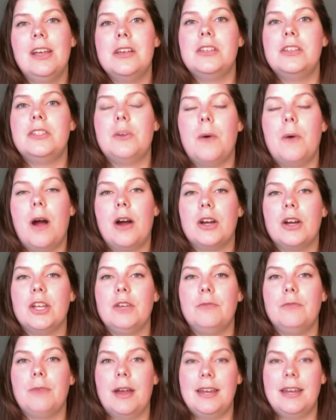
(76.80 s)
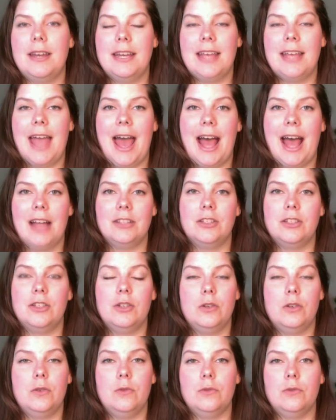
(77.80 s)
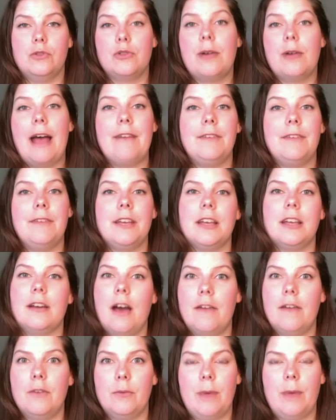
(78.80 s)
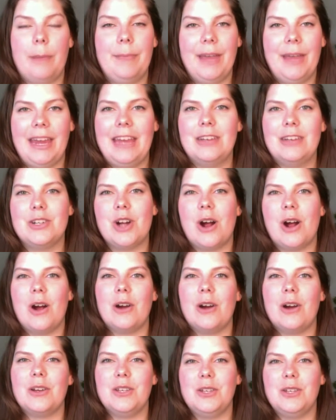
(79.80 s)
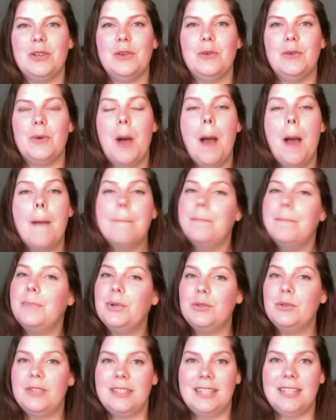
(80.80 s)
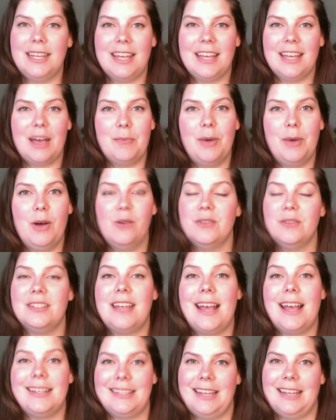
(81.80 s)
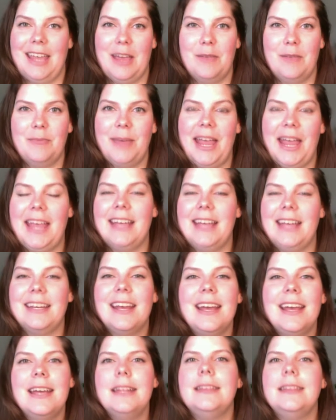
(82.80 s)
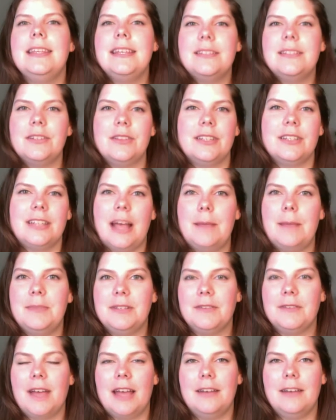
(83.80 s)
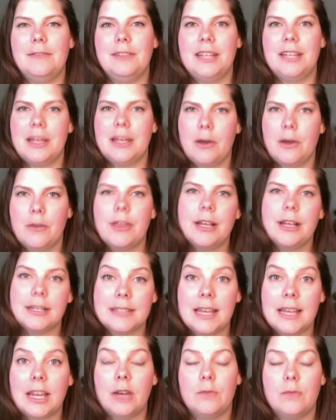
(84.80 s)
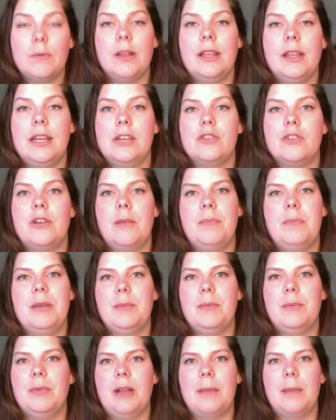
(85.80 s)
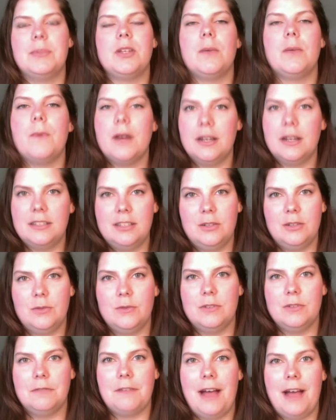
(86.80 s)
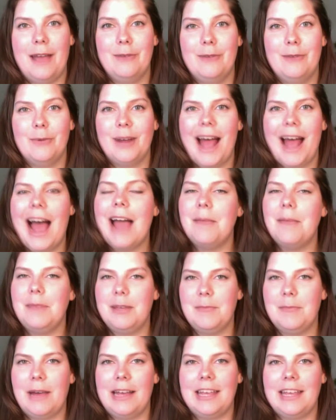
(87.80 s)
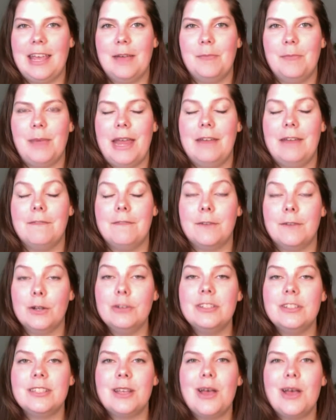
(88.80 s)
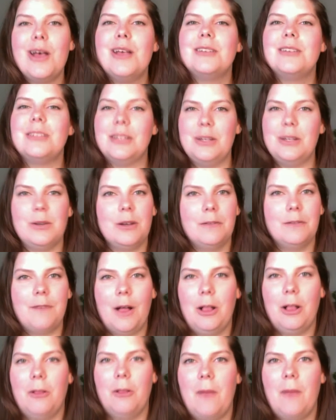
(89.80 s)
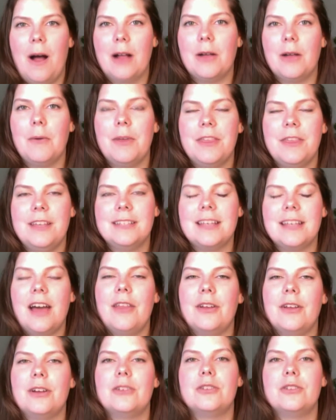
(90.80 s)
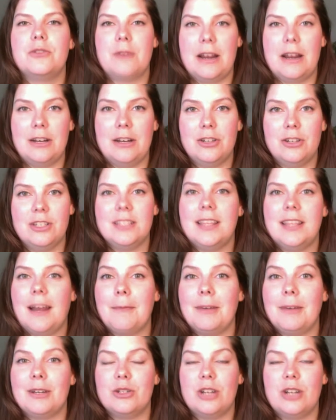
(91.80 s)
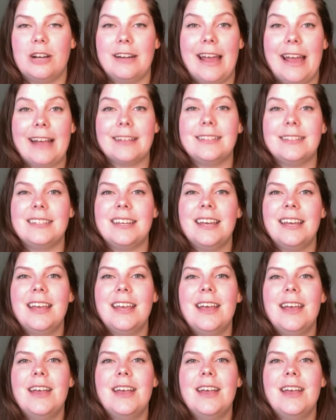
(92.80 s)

So are you running ads to traffic of a web page? Are you boosting a post as a campaign? These are the types of kind of lingo things that can really trip people up. So I wanted to define what I mean by campaign first so that you can follow along with these other strategies that I'm going to share next.